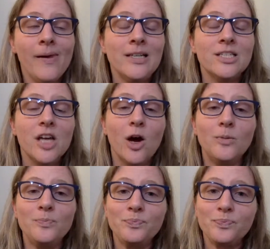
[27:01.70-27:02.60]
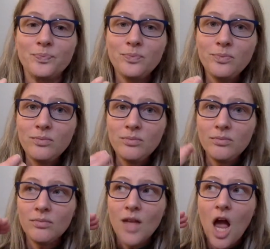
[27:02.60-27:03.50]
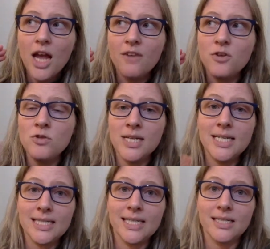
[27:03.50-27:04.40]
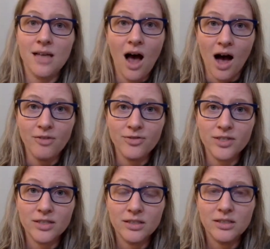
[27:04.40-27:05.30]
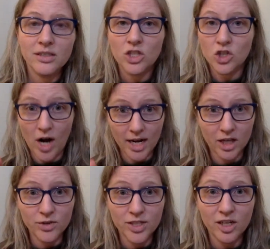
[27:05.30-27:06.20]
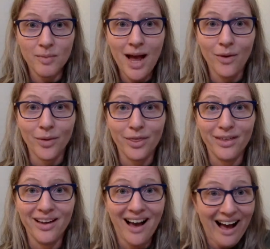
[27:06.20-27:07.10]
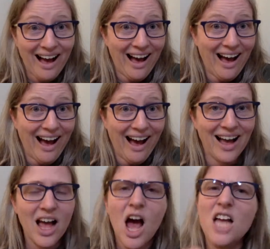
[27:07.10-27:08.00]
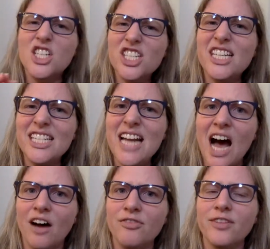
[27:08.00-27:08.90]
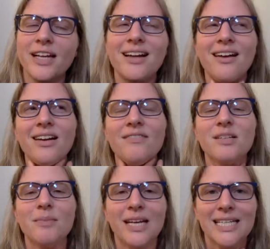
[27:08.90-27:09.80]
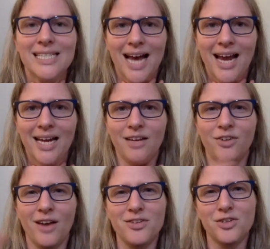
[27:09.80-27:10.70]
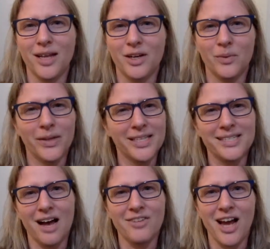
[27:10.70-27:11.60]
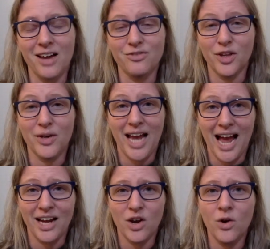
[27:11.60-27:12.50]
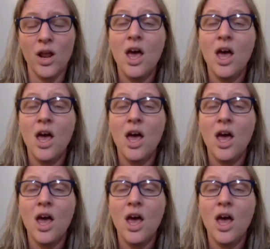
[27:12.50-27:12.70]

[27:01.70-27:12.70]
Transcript: So if you need to sing soft, try closing your mouth. Just enough, like not enough to make it tight if you have to do like a really soft floaty high note,